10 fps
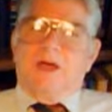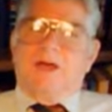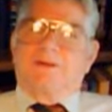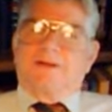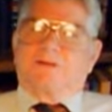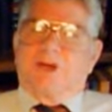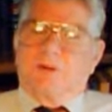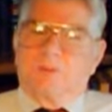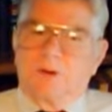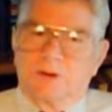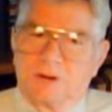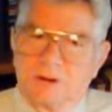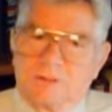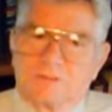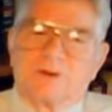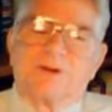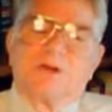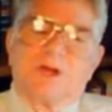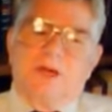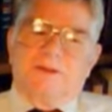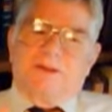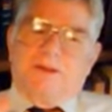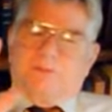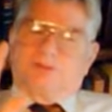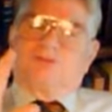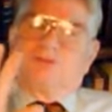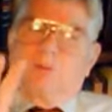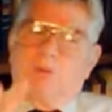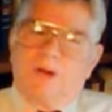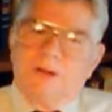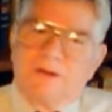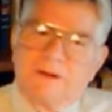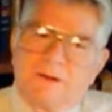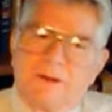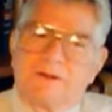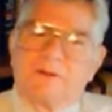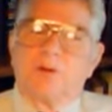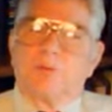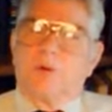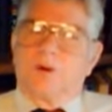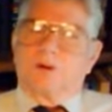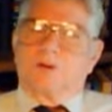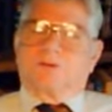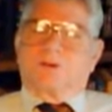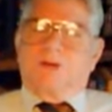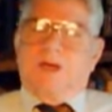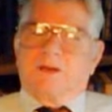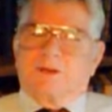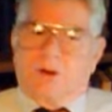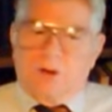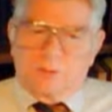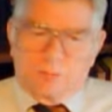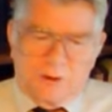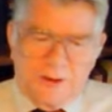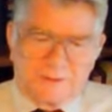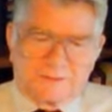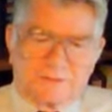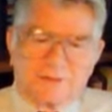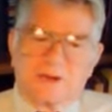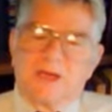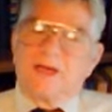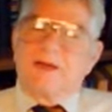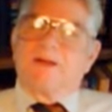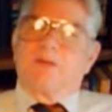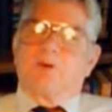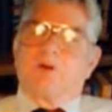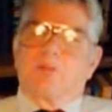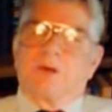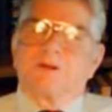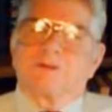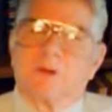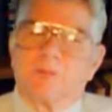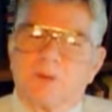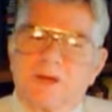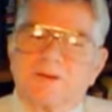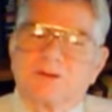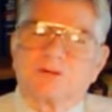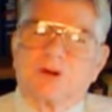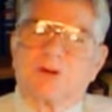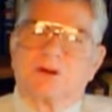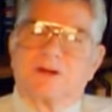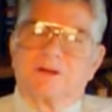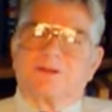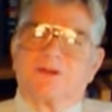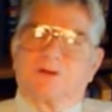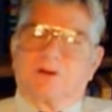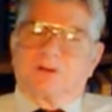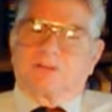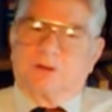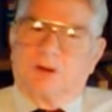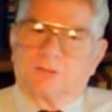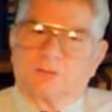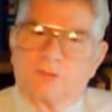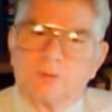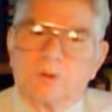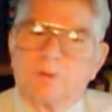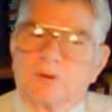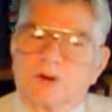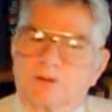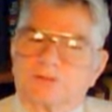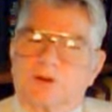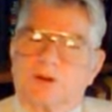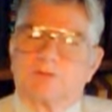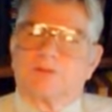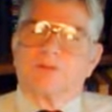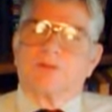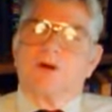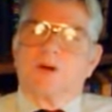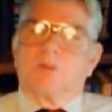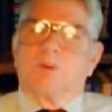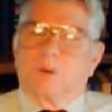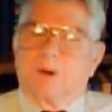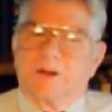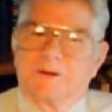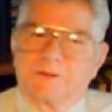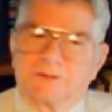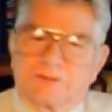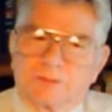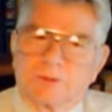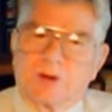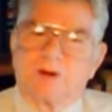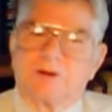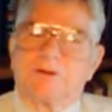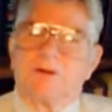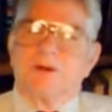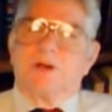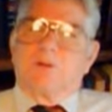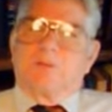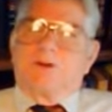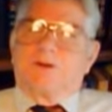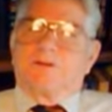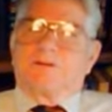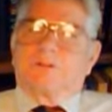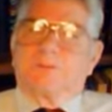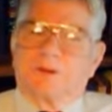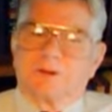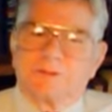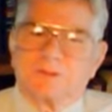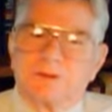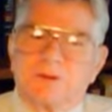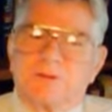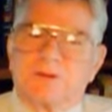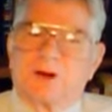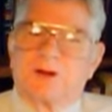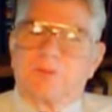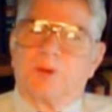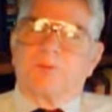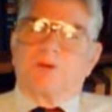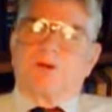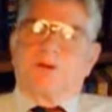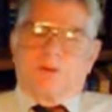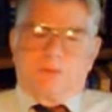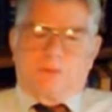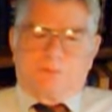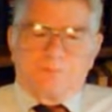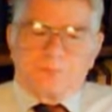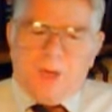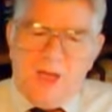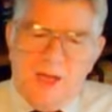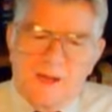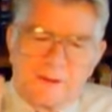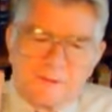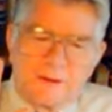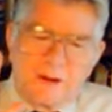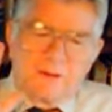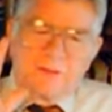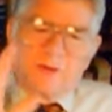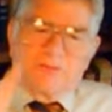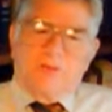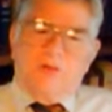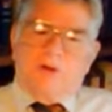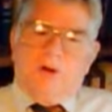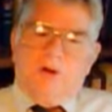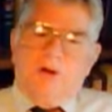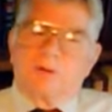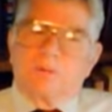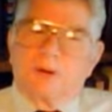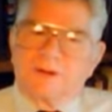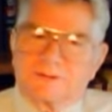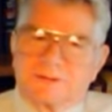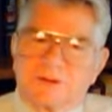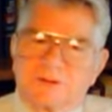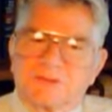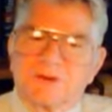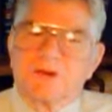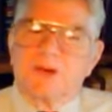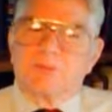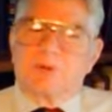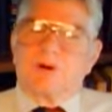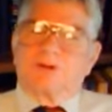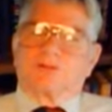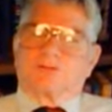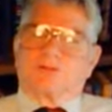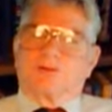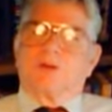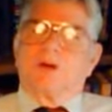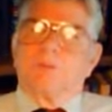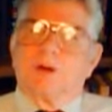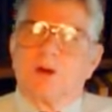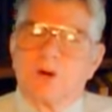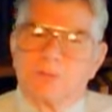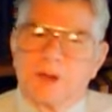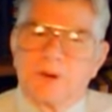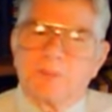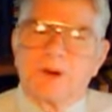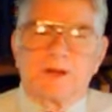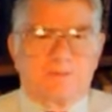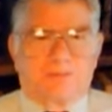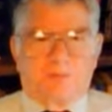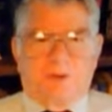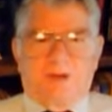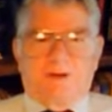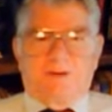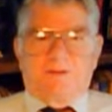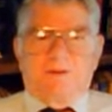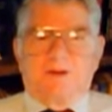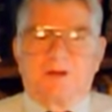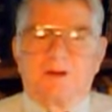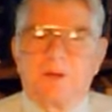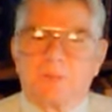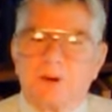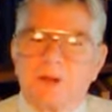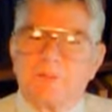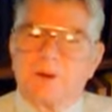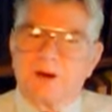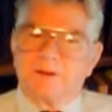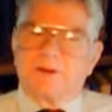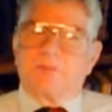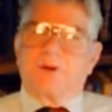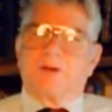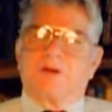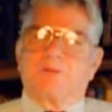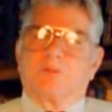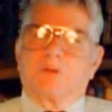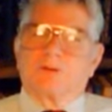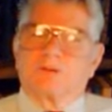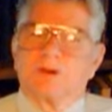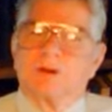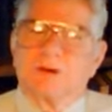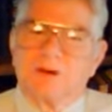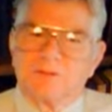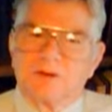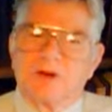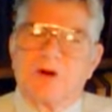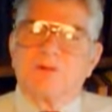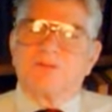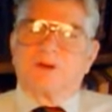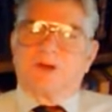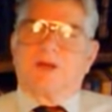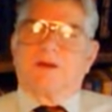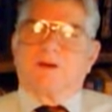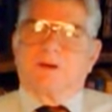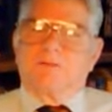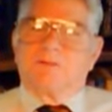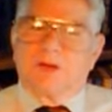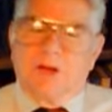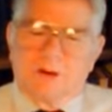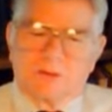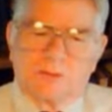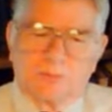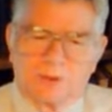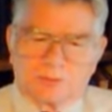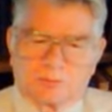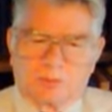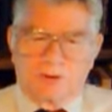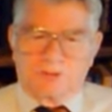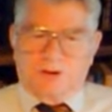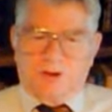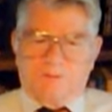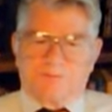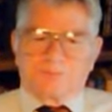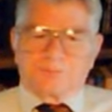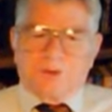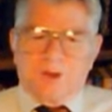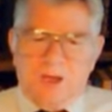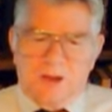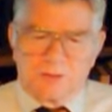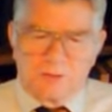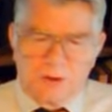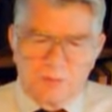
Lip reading: And that's how we lived. And that was the way it was. And God blessed. And He will bless a man that's not lazy, not slothful. We were not slothful. We planted some garden. We did some things that other people didn't do. And therefore, God blessed us and brought us through. But God made a plan for man. And that plan, part of that plan was living off the land, living out of the best way you can, and